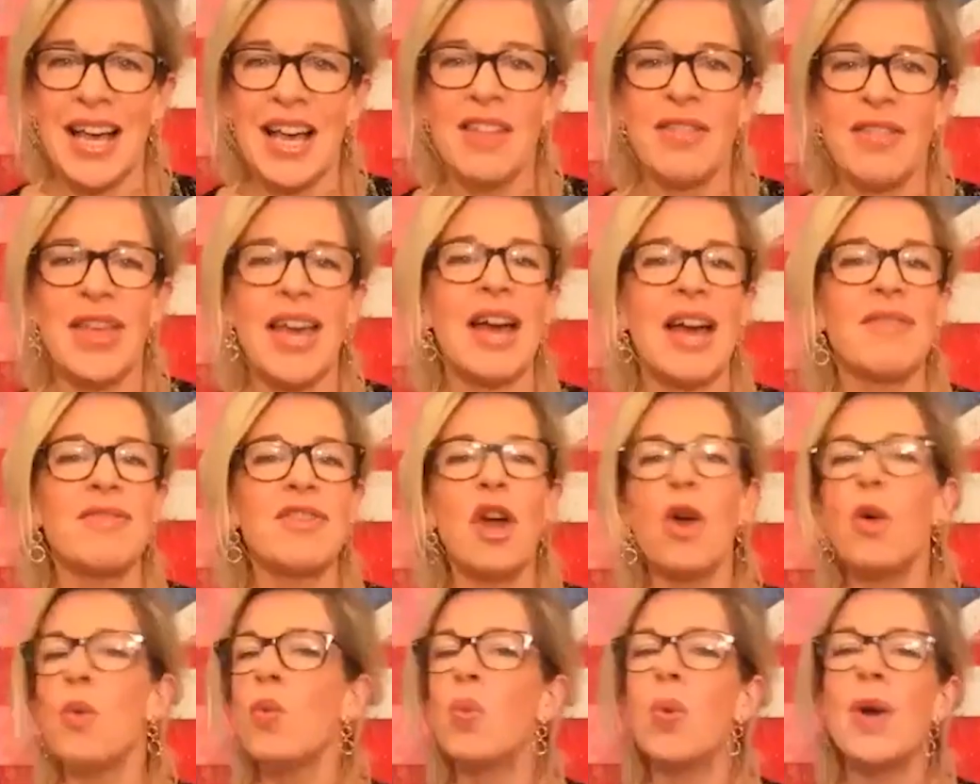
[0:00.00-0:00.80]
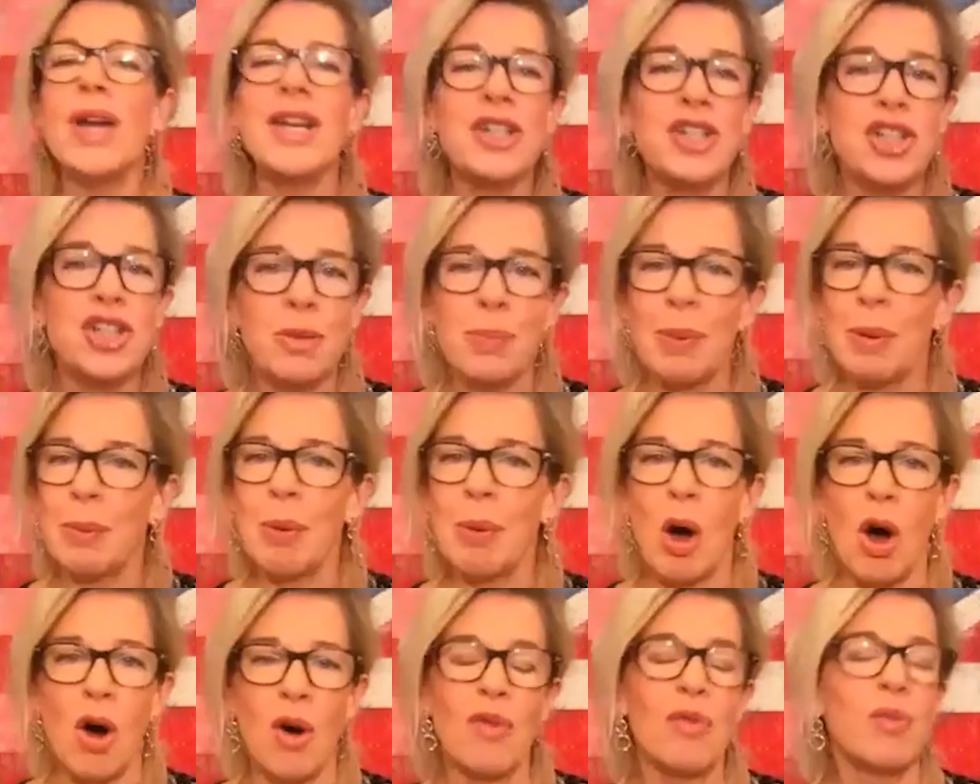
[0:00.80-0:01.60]
They have no wish to be
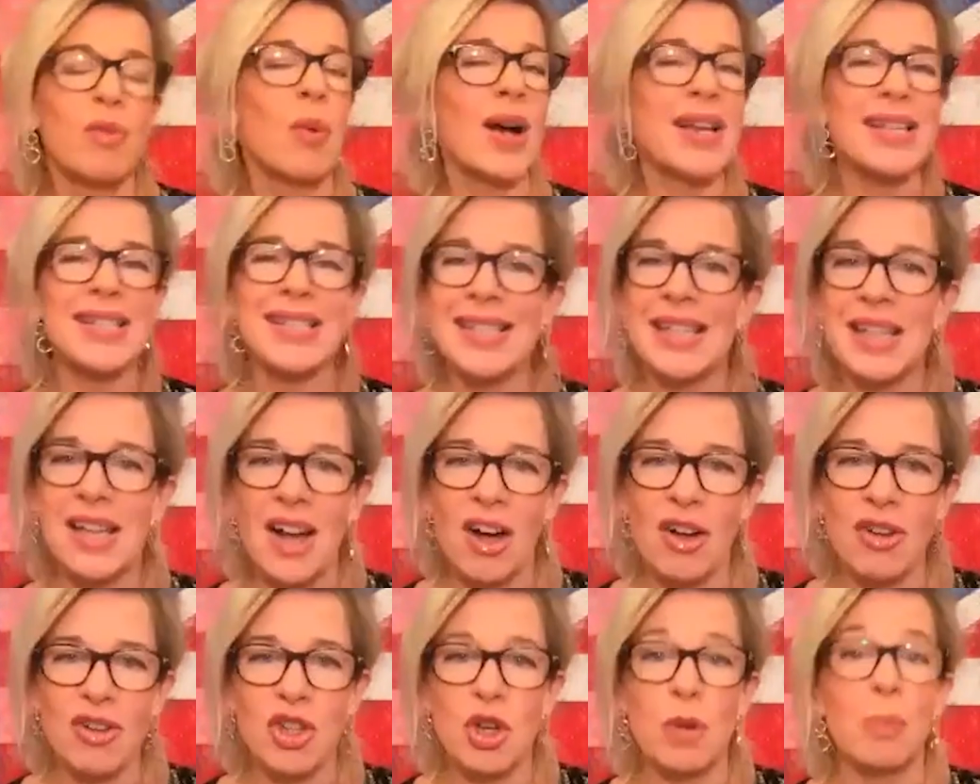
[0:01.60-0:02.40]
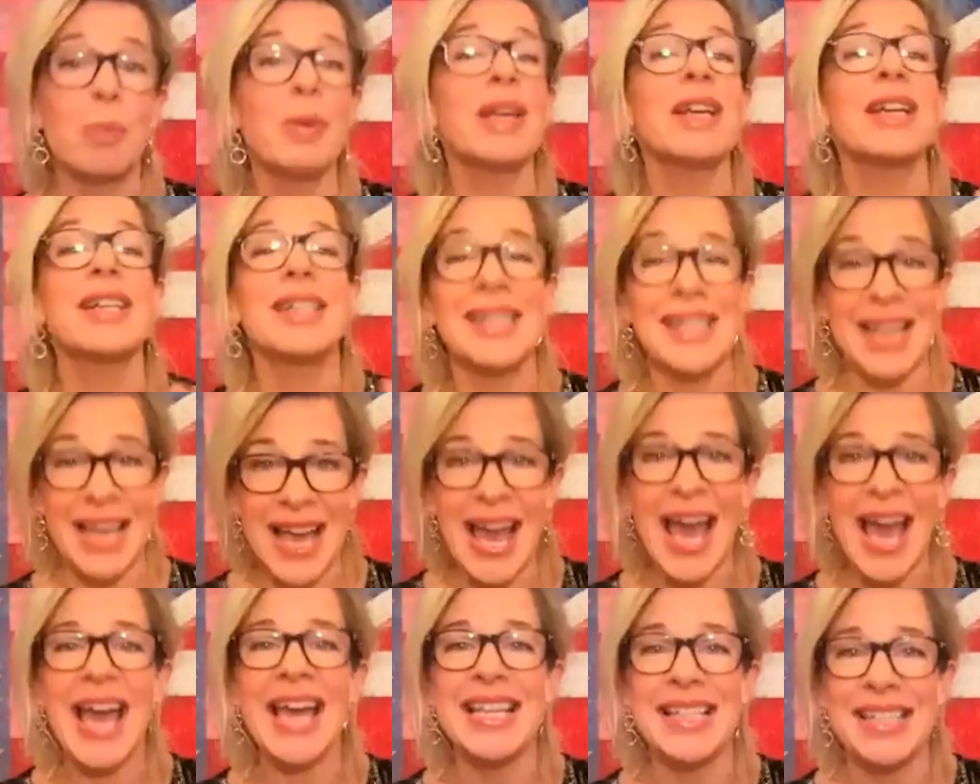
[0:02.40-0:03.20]
part of Western culture because they
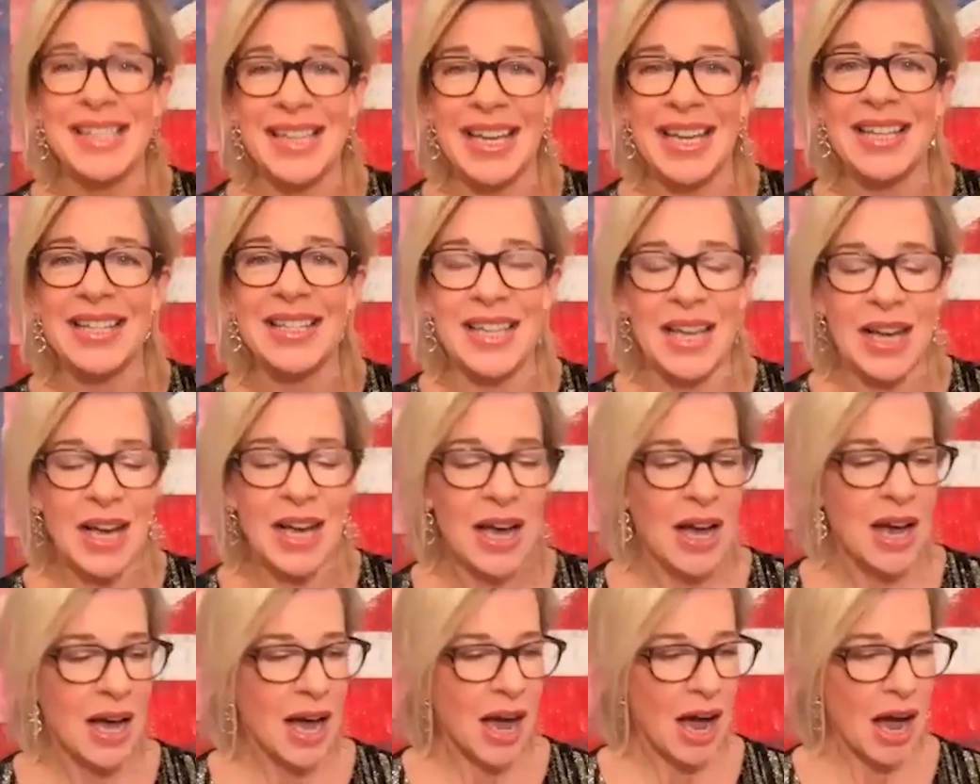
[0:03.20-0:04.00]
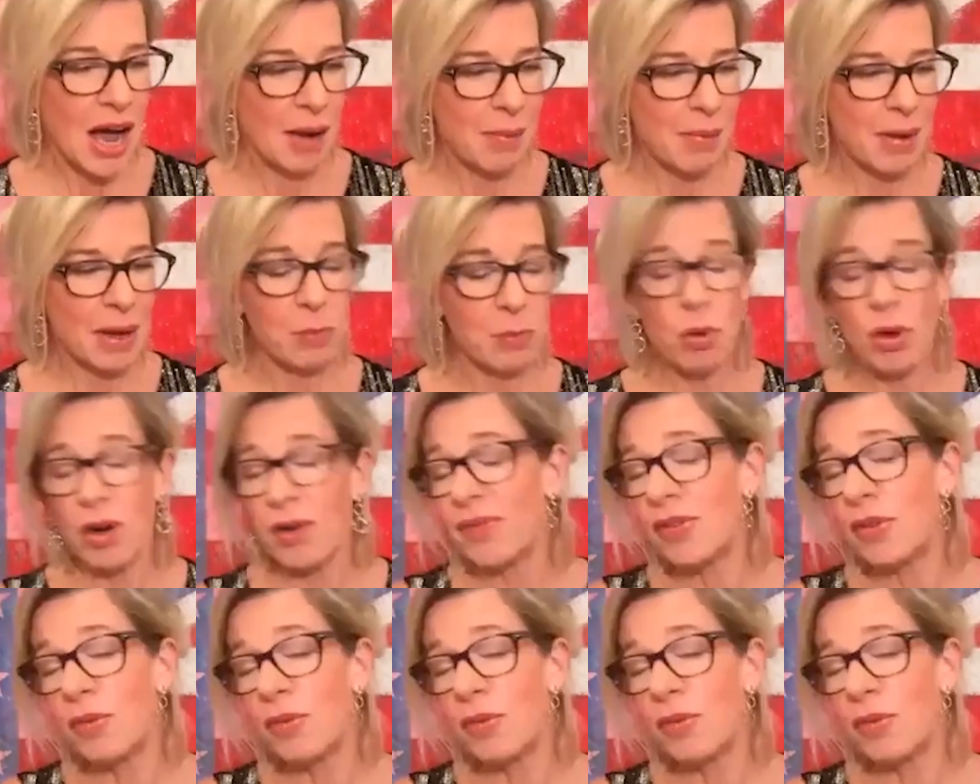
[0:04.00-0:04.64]
hate it. Um, and one of the